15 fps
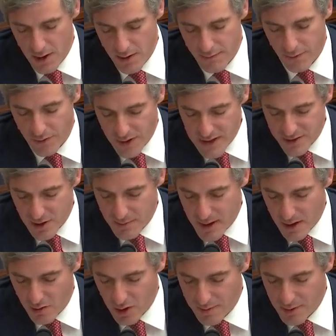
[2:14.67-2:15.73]
For these
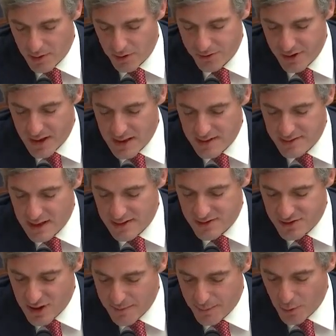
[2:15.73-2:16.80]
committed criminals, it is a
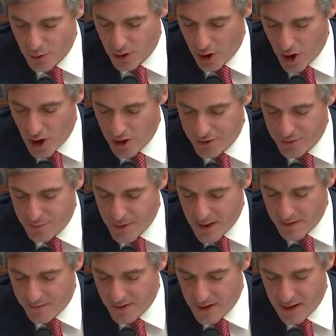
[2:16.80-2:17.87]
simple
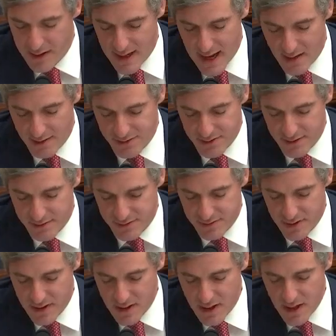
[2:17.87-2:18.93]
cost-benefit analysis.
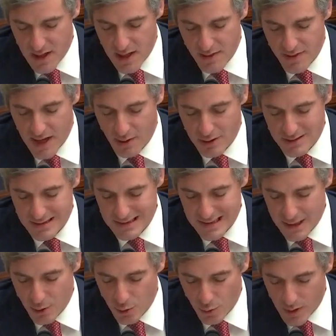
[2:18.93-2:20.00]
There is
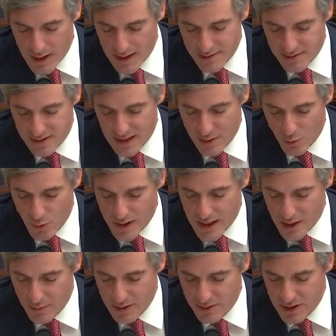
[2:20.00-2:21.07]
little risk in
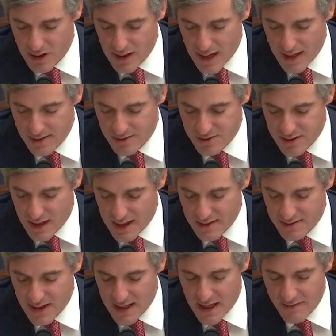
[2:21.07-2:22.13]
re-entering the United
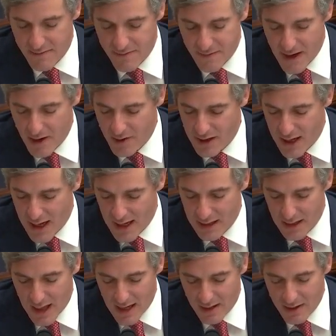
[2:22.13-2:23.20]
States and a very high
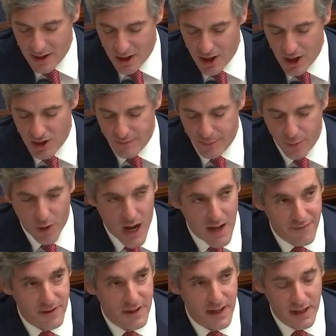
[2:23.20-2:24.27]
likelihood of
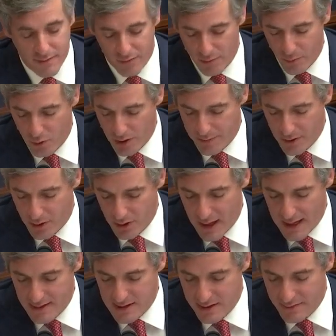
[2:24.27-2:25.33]
profiting from criminal
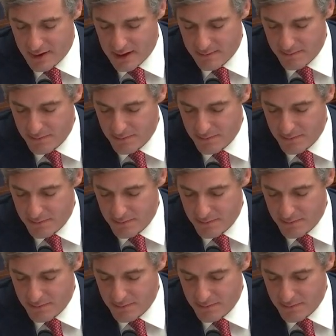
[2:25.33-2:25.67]
activity.